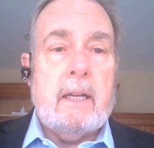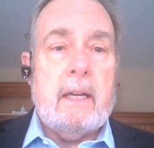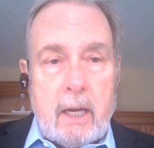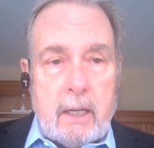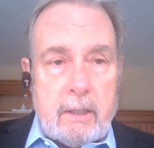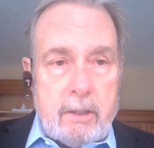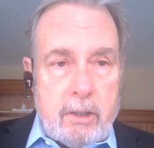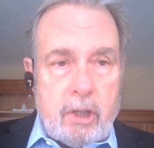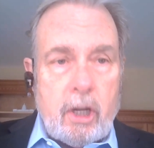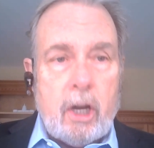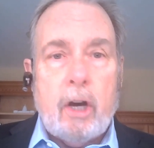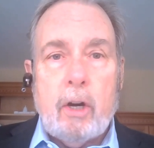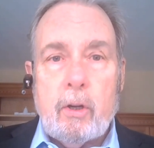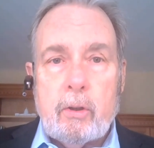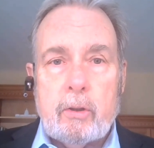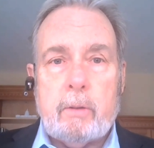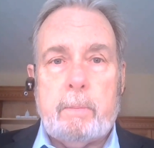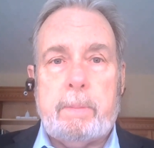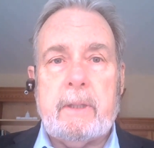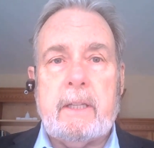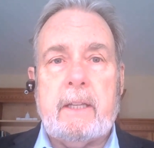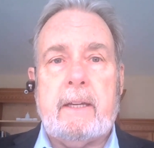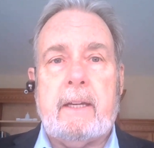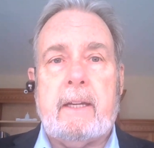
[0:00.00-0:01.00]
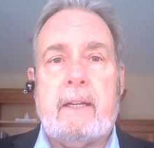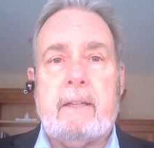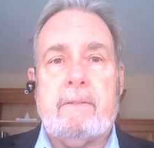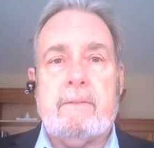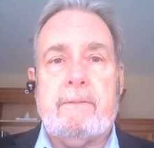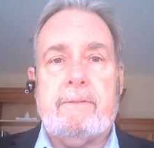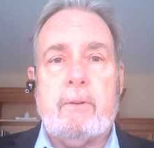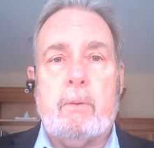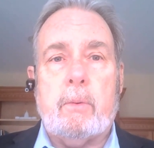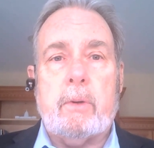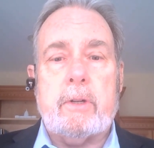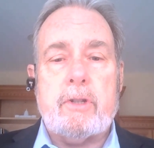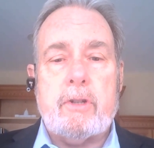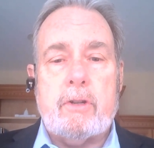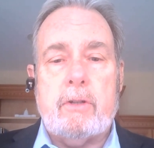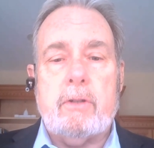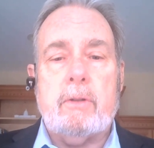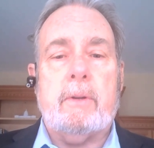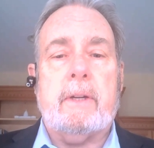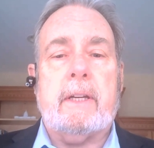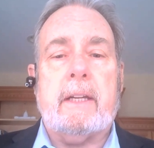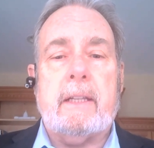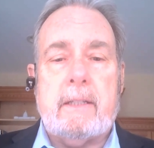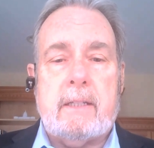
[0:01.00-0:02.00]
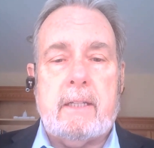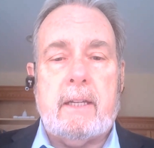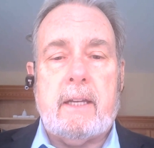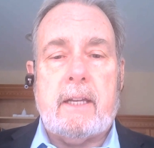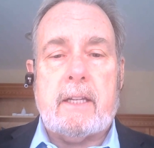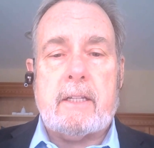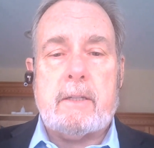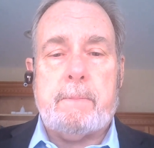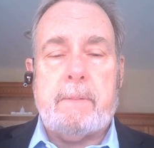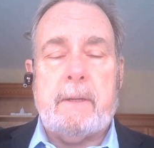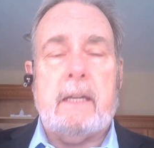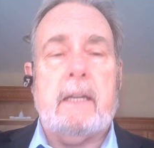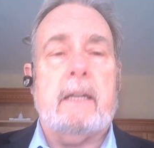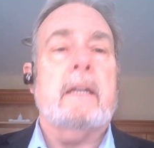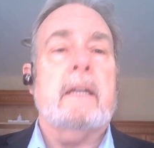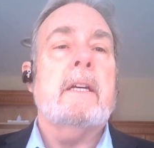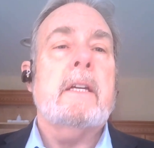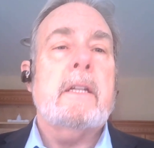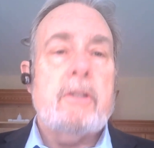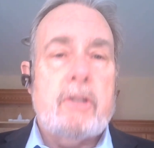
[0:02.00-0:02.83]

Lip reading: a total plan for what you're doing in TSP.